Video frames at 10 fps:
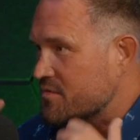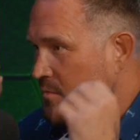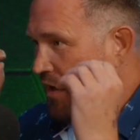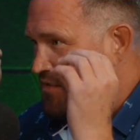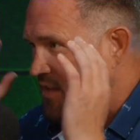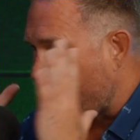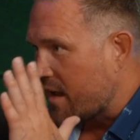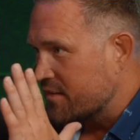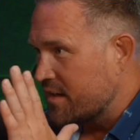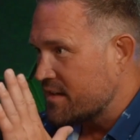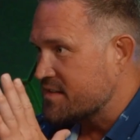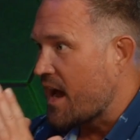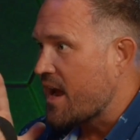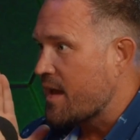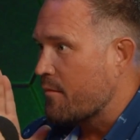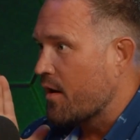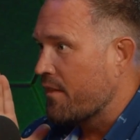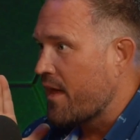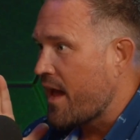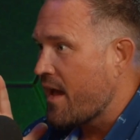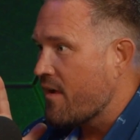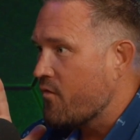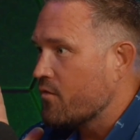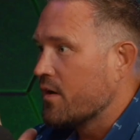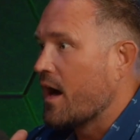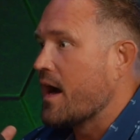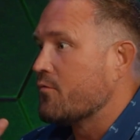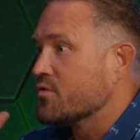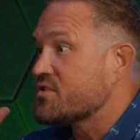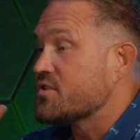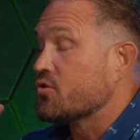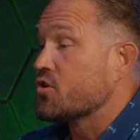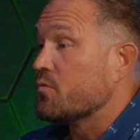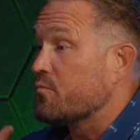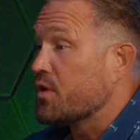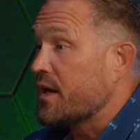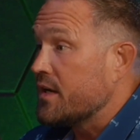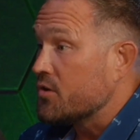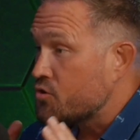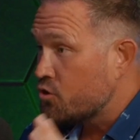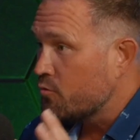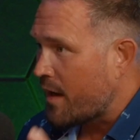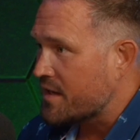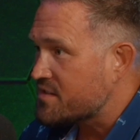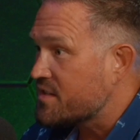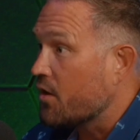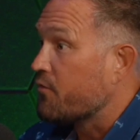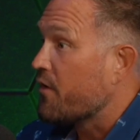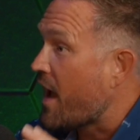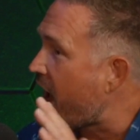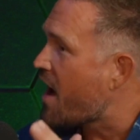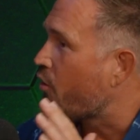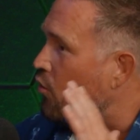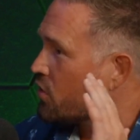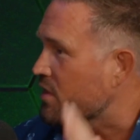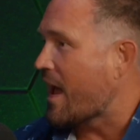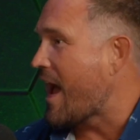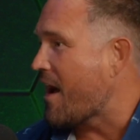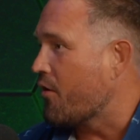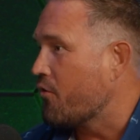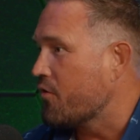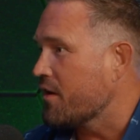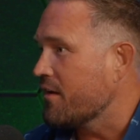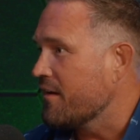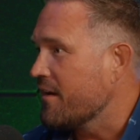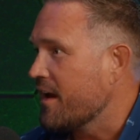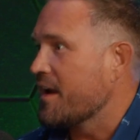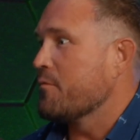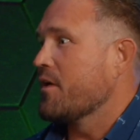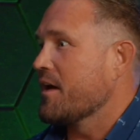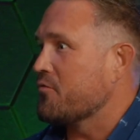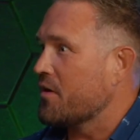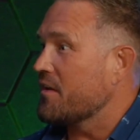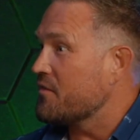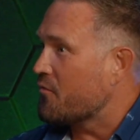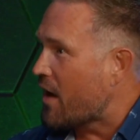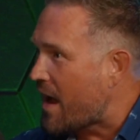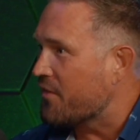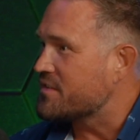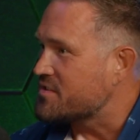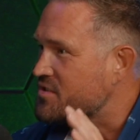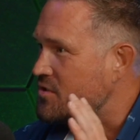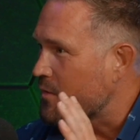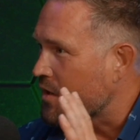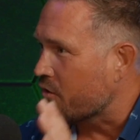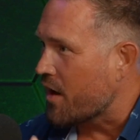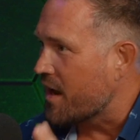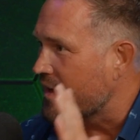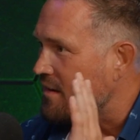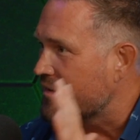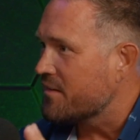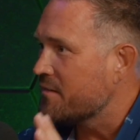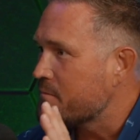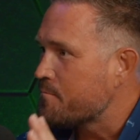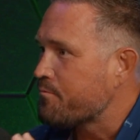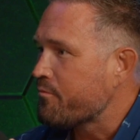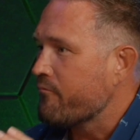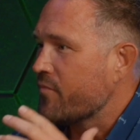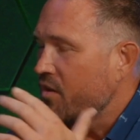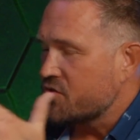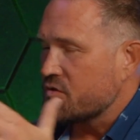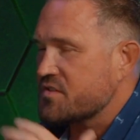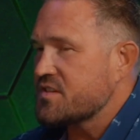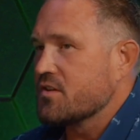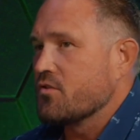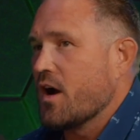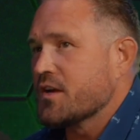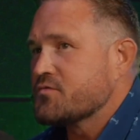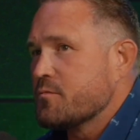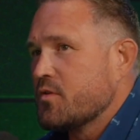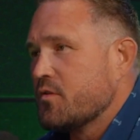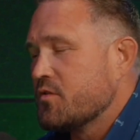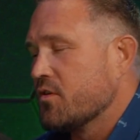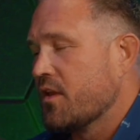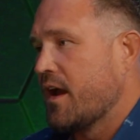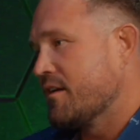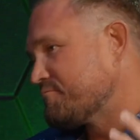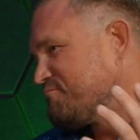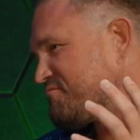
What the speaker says: as dialed in as I am on mm-hmm. that, I will still complain to myself out loud, and I'm like, "What? Wow, this is so ingrained." So to sit across from you, and you're like,